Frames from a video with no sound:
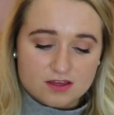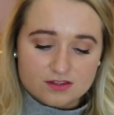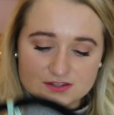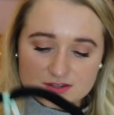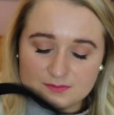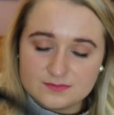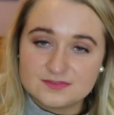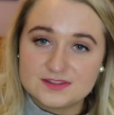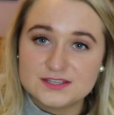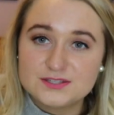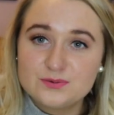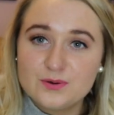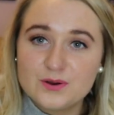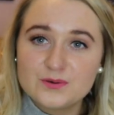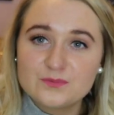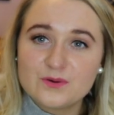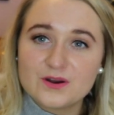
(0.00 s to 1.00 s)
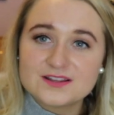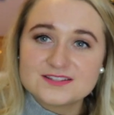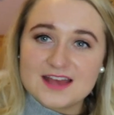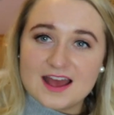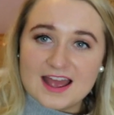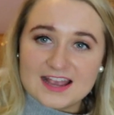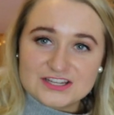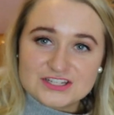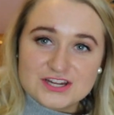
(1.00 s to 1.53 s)
So this one was
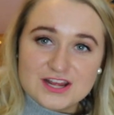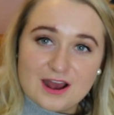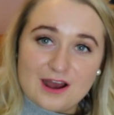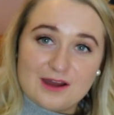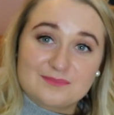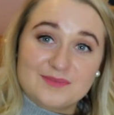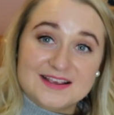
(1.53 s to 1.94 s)
actually on